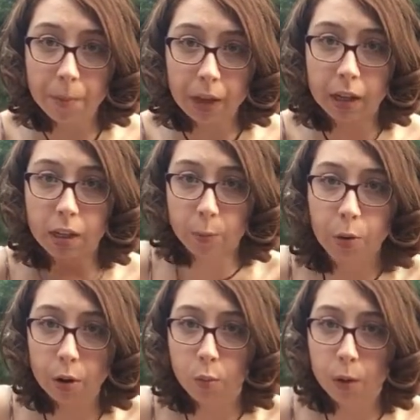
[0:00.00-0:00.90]
like a
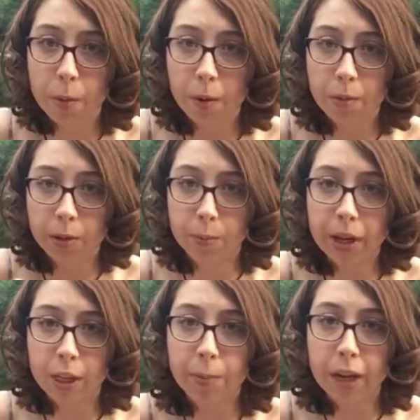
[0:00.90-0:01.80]
spoken word poem that was
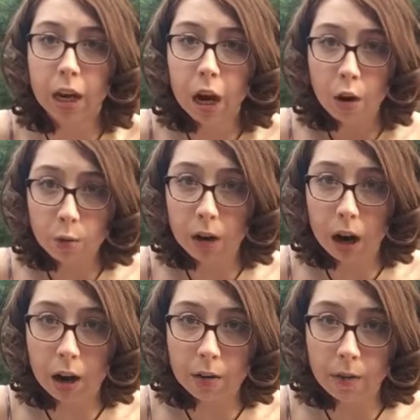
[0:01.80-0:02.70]
meant to be
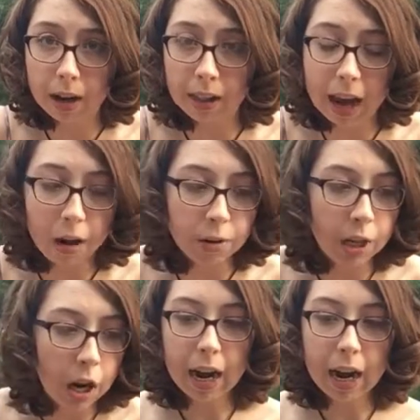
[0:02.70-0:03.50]
read aloud.